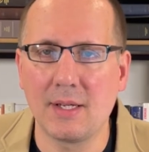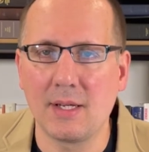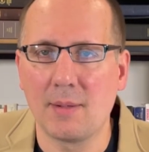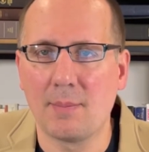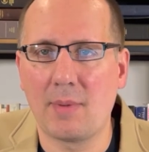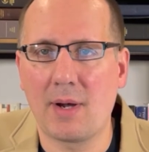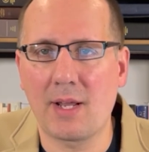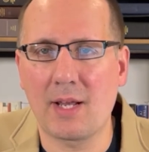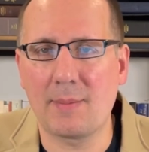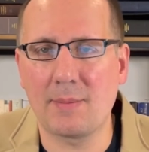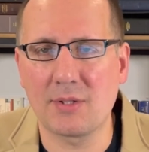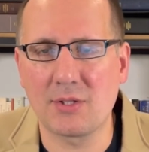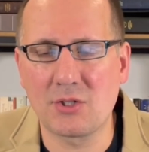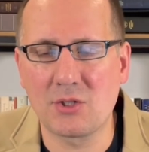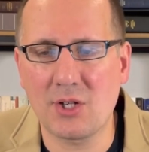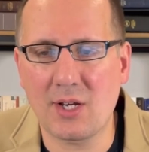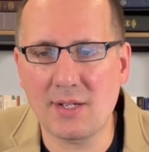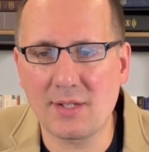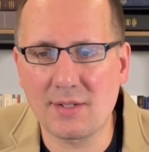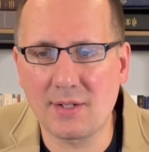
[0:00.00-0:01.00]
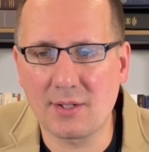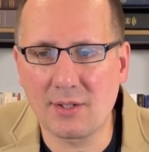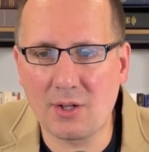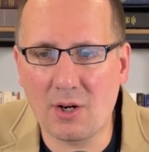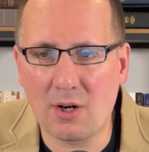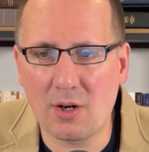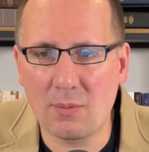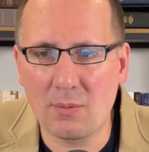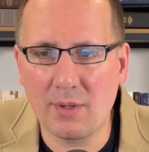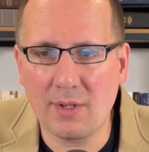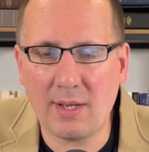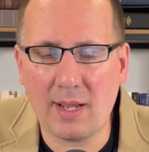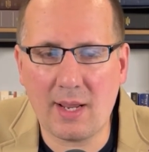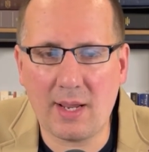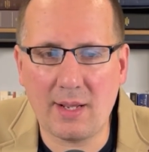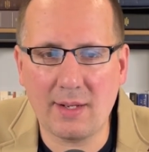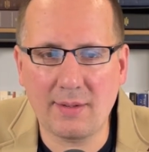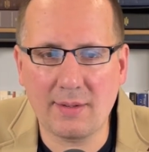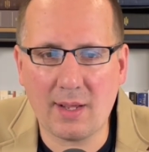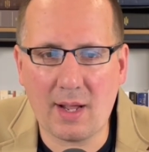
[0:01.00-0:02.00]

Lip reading: My name is Jason Garwood, and